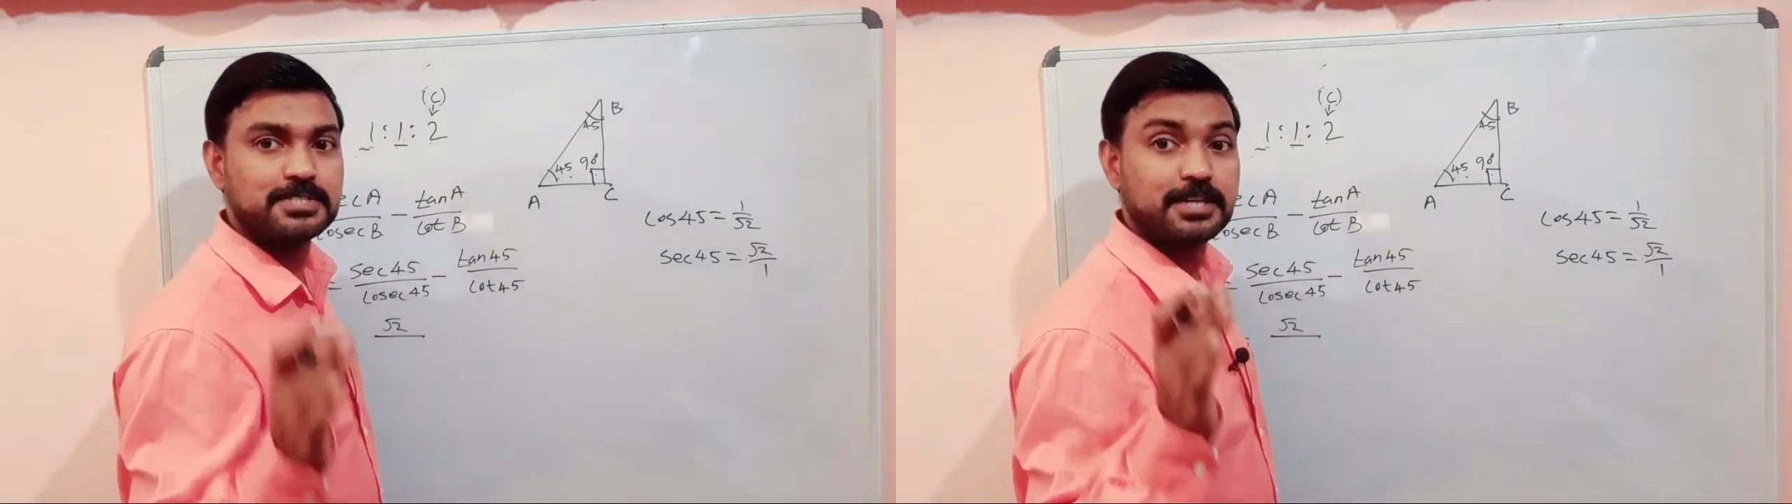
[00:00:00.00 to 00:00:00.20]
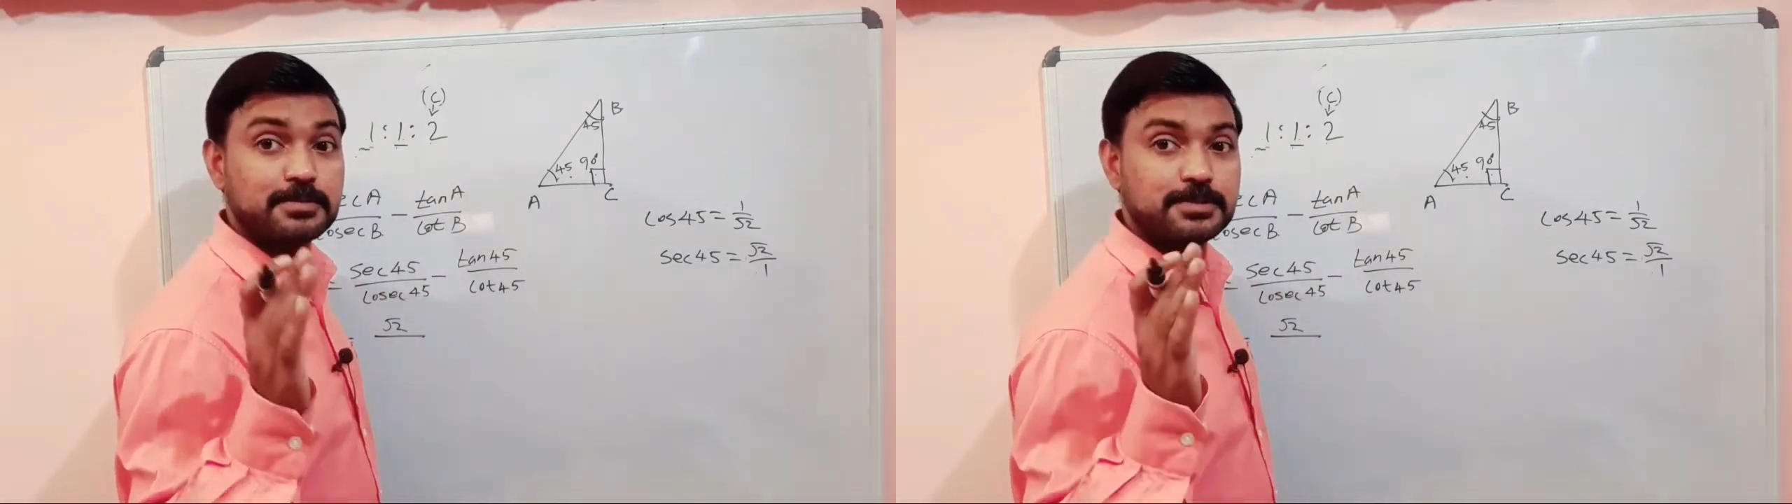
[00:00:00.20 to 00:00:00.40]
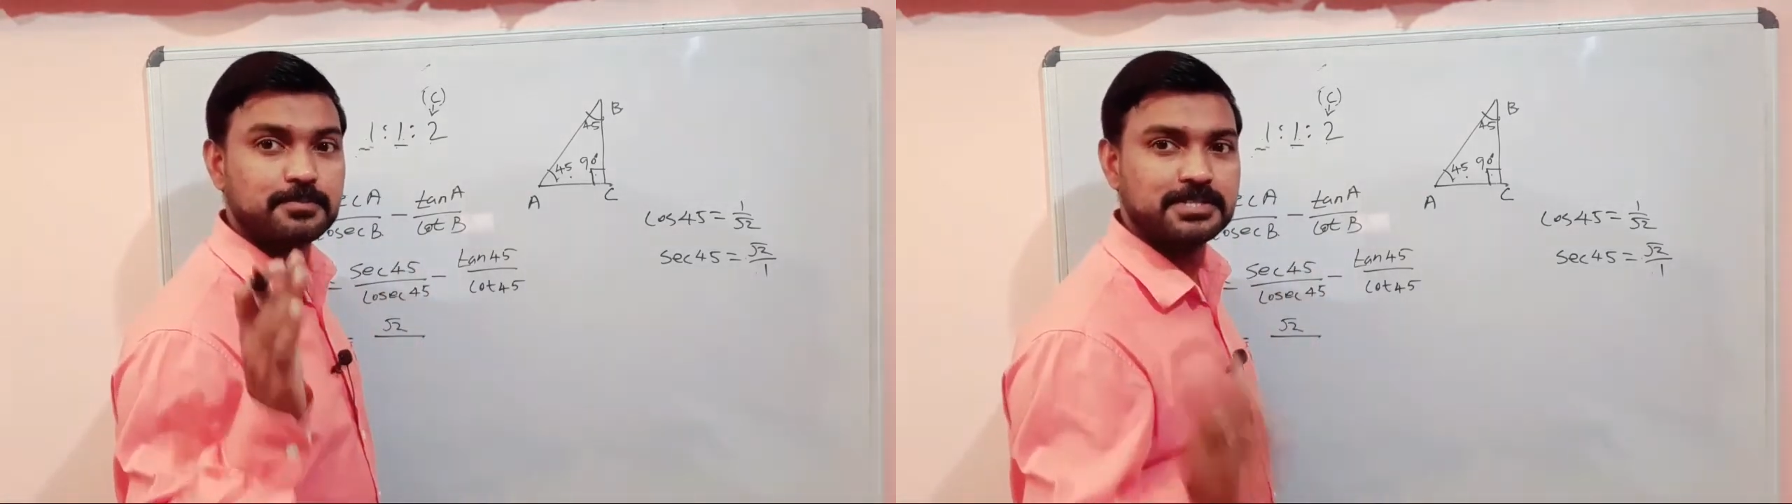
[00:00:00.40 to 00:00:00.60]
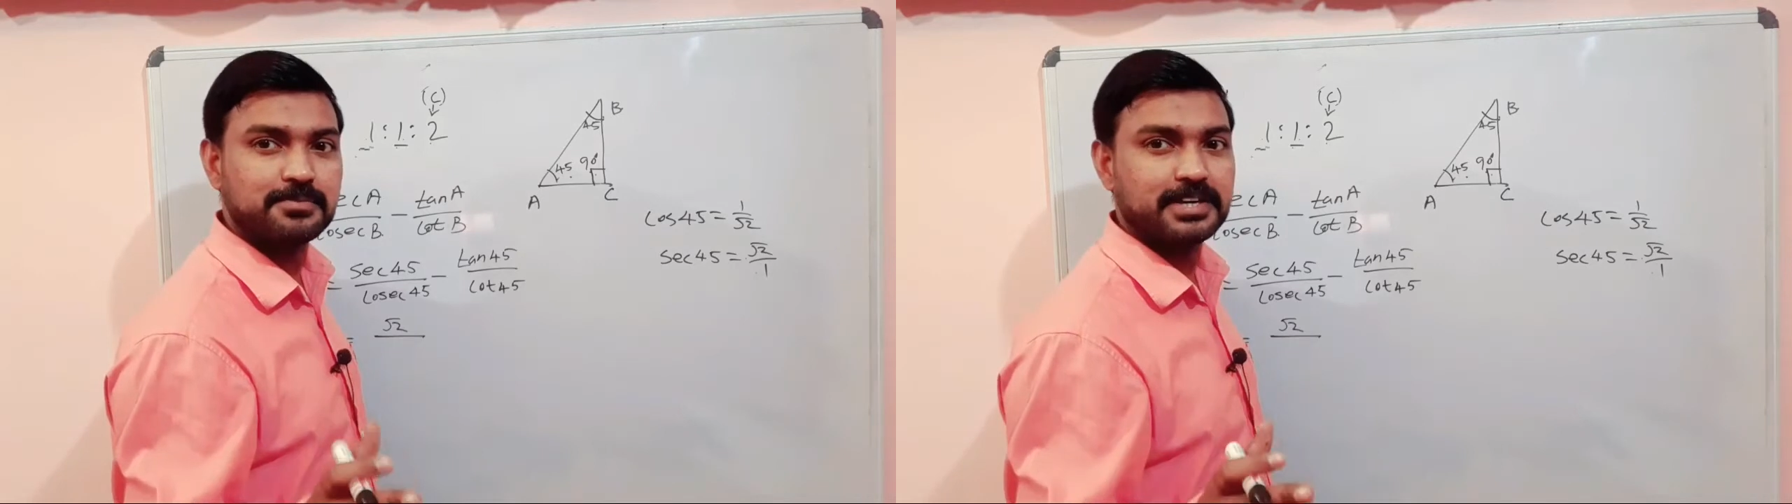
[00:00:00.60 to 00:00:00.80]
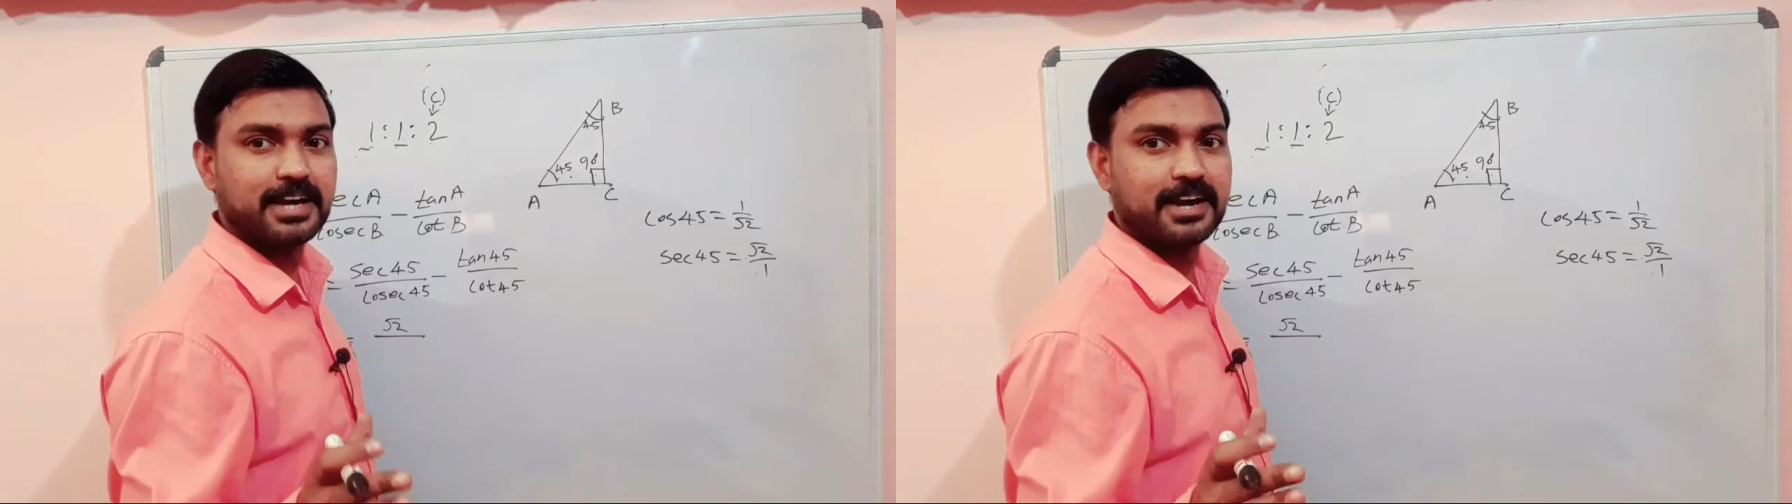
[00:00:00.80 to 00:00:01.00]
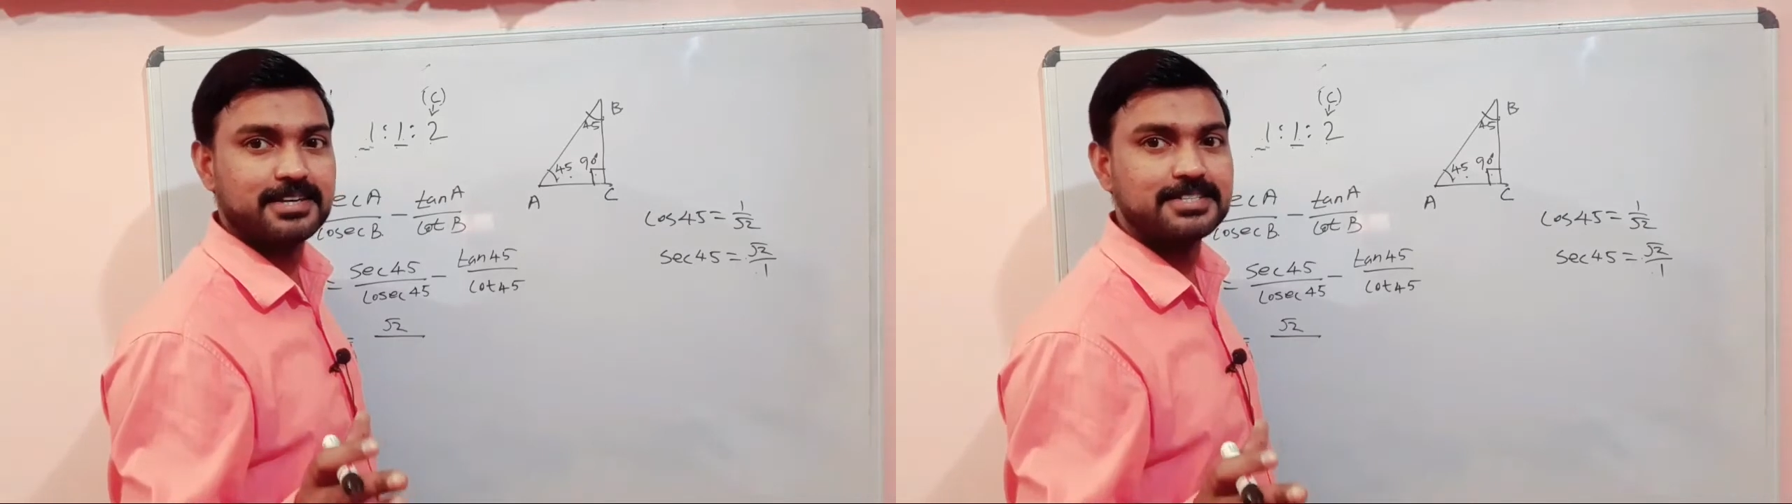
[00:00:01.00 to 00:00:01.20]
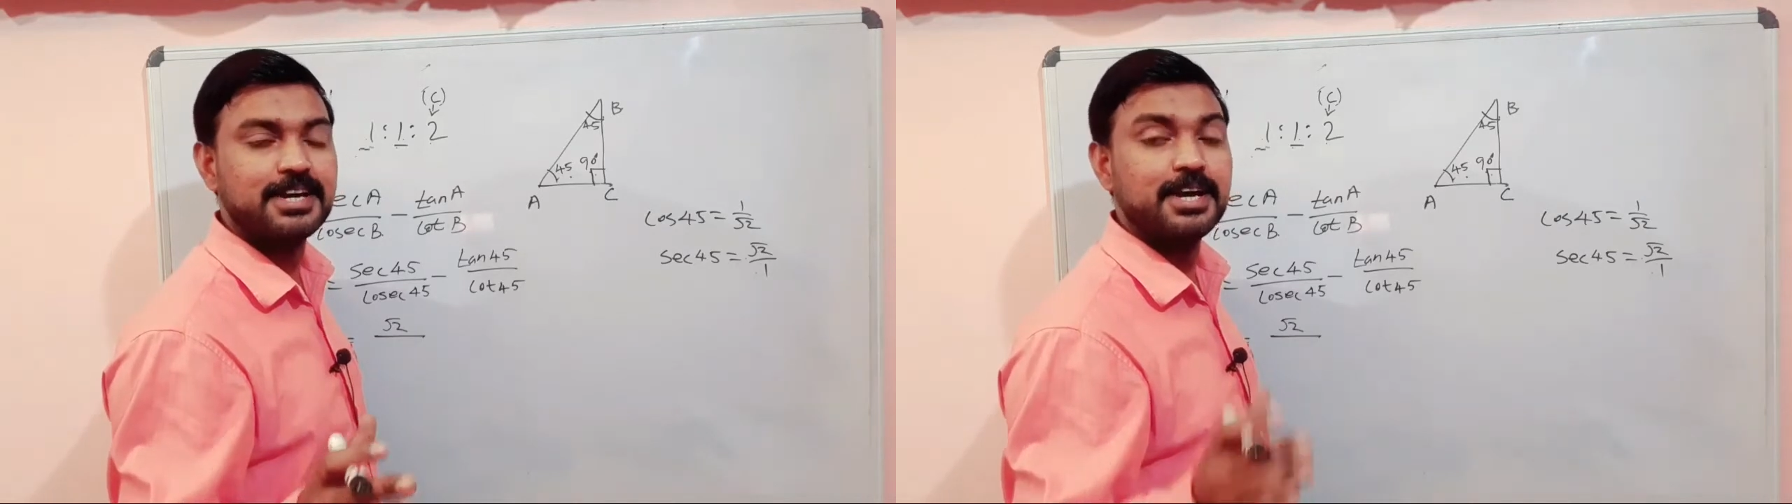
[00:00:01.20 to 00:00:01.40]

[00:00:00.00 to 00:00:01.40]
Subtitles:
some specific angles.